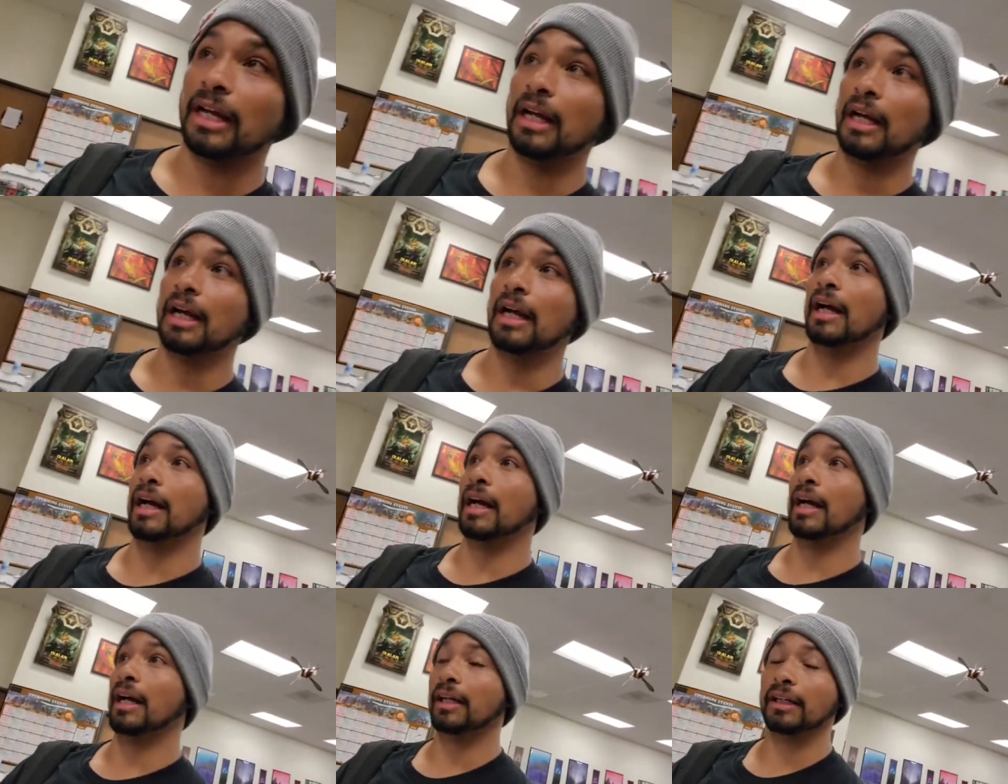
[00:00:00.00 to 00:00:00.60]

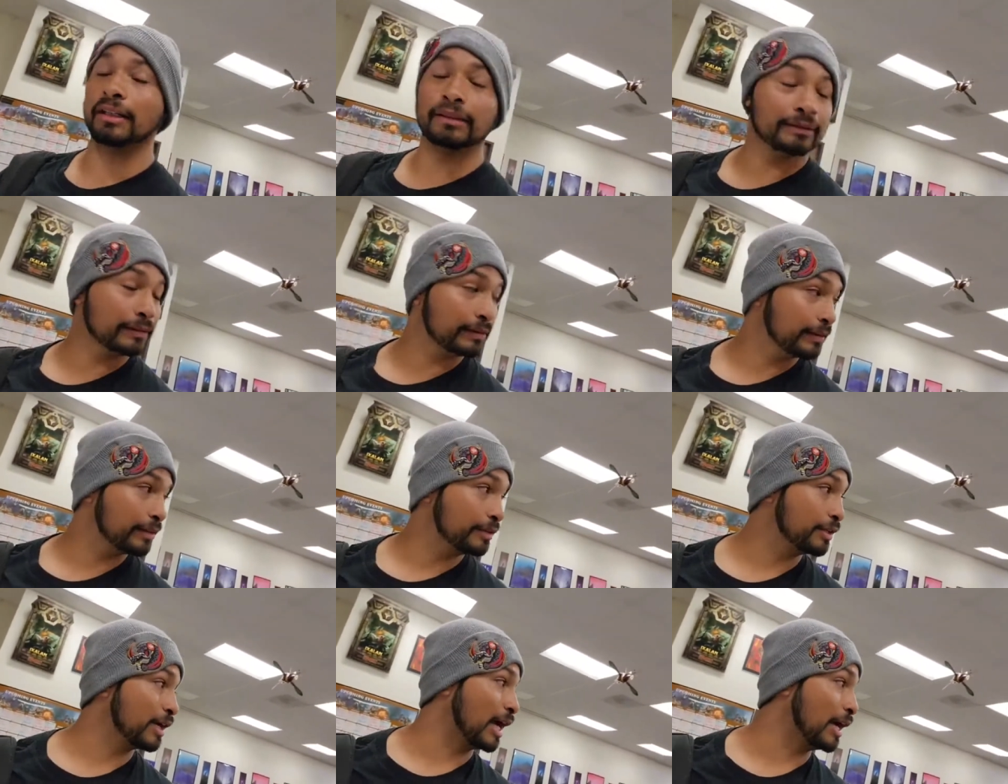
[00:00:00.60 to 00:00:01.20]
Uh,
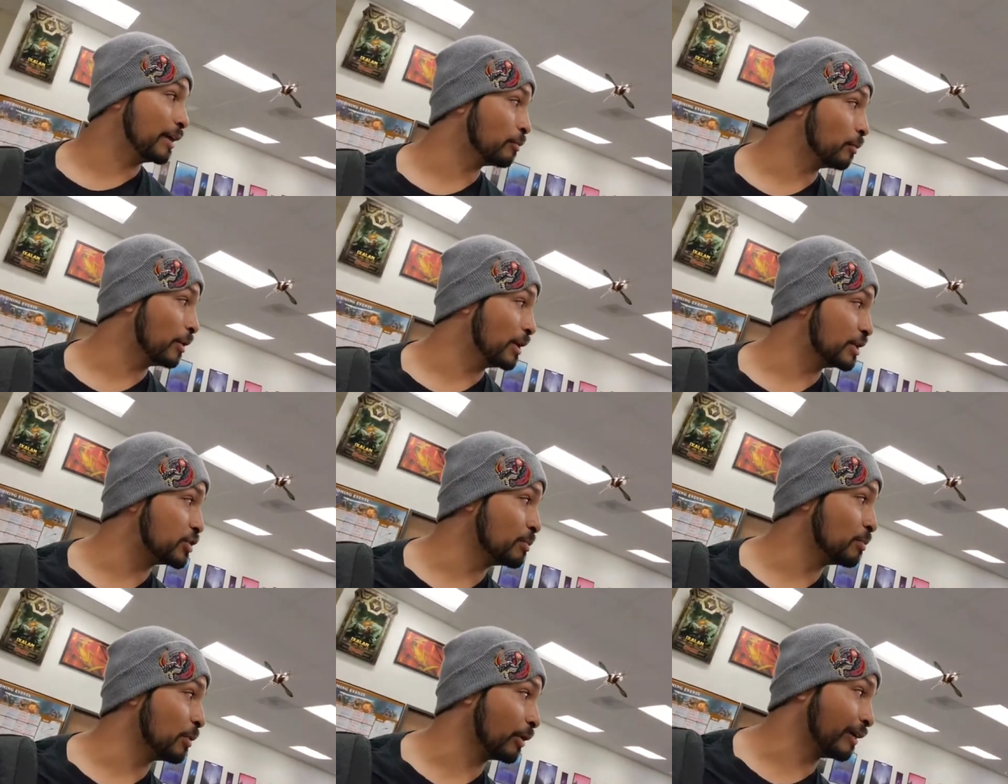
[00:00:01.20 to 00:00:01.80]
you got
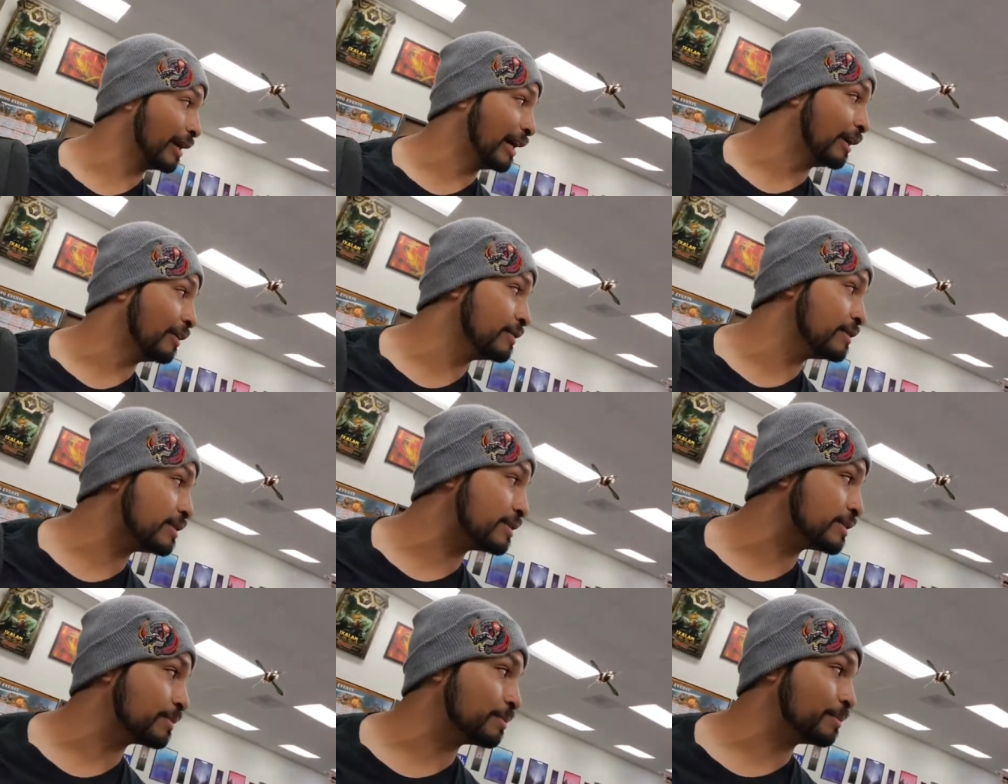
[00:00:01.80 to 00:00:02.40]
what? Two more
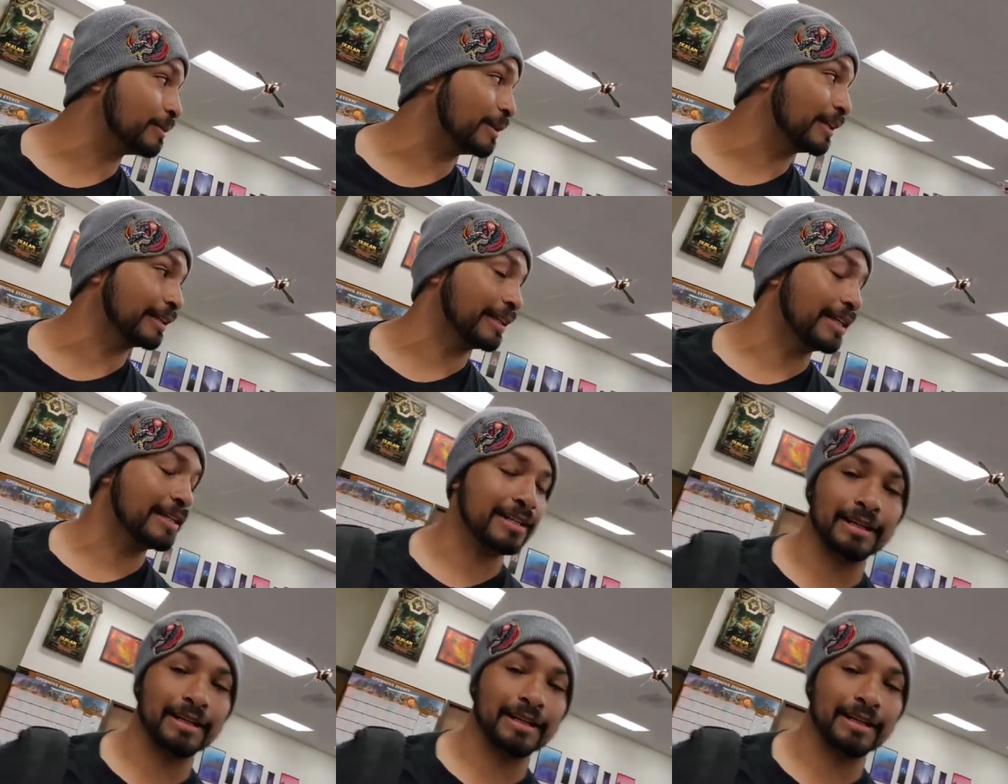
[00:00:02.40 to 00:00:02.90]
rounds? Yeah, like,